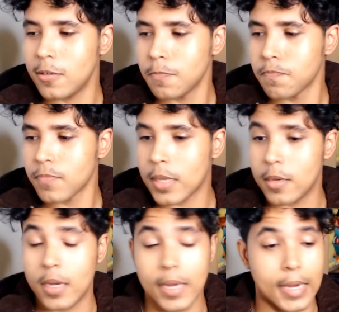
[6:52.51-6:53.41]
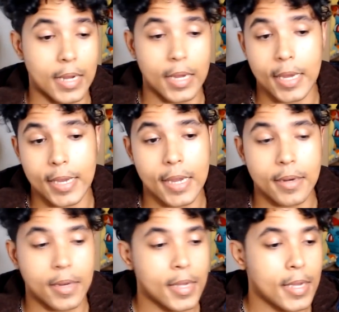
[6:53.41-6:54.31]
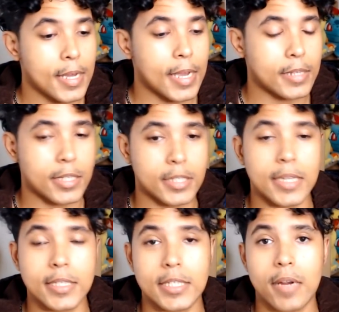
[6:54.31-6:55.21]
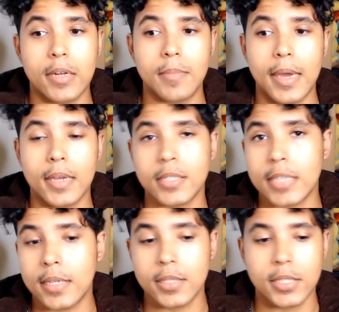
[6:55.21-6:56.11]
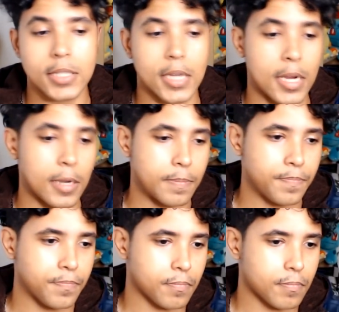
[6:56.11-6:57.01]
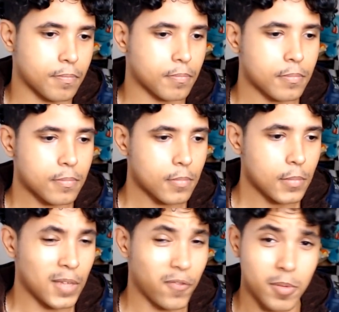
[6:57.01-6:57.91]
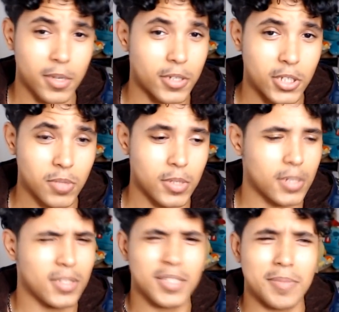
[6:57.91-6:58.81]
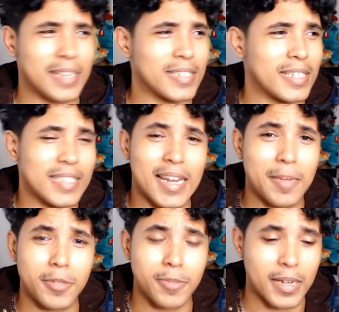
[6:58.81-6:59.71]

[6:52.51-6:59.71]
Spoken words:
you know? Again, it doesn't necessarily make sense from a consumer. It doesn't make sense in any